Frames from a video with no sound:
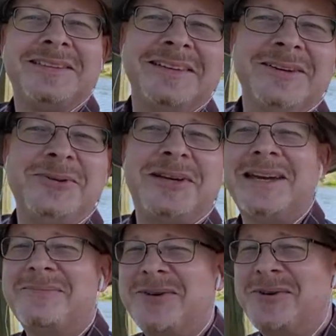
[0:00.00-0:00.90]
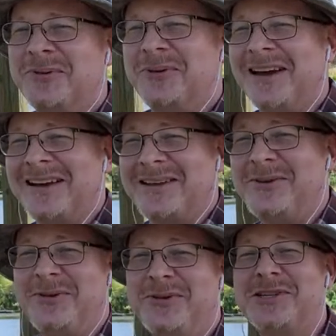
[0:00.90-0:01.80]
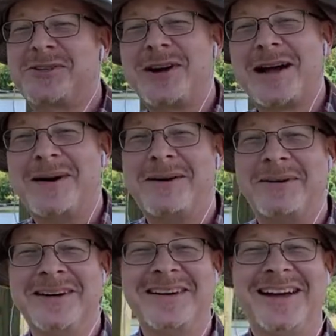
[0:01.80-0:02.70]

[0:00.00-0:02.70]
You can't move. Yeah, you just cry mama.